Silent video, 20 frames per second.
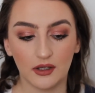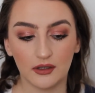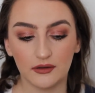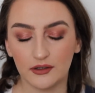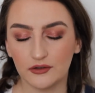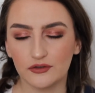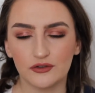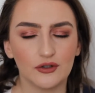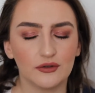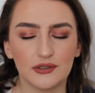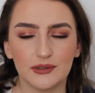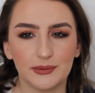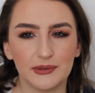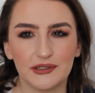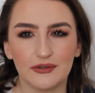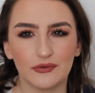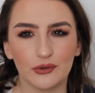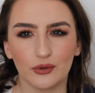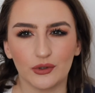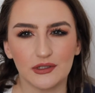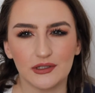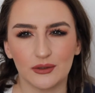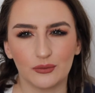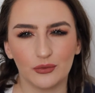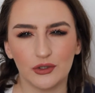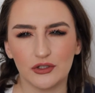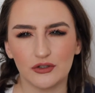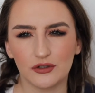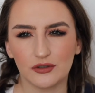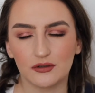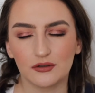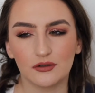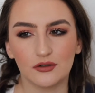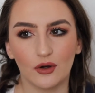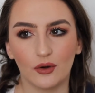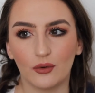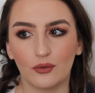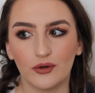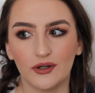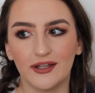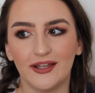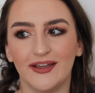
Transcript: There's no specific reason, we just don't.